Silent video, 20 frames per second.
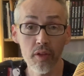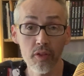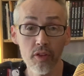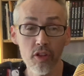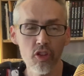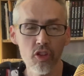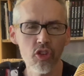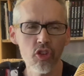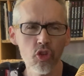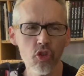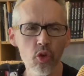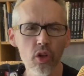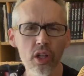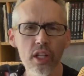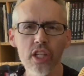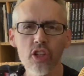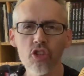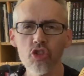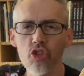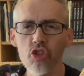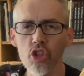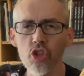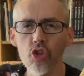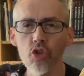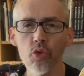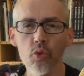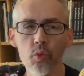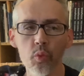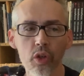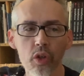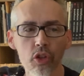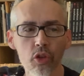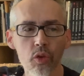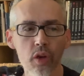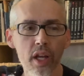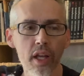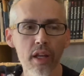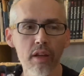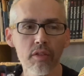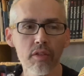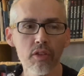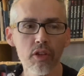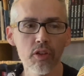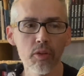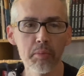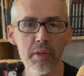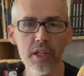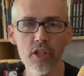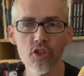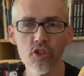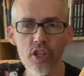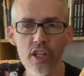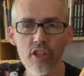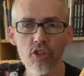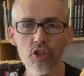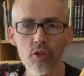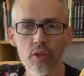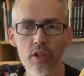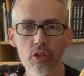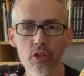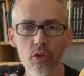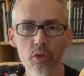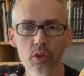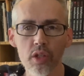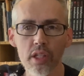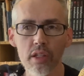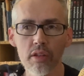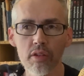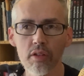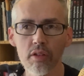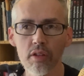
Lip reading: This is sort of like Dune, where you have the Ben Gesserit who get,